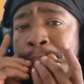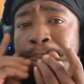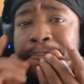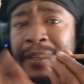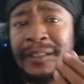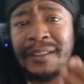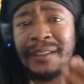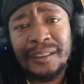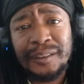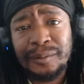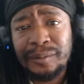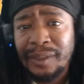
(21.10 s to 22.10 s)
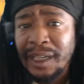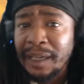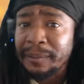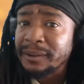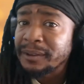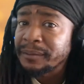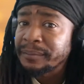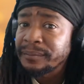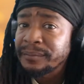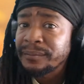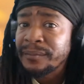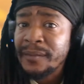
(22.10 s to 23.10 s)
10,000 subscribers
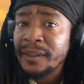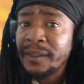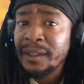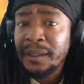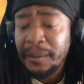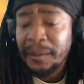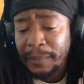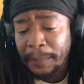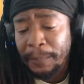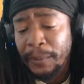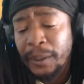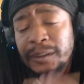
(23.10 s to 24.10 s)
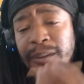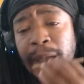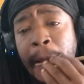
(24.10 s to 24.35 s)
by March.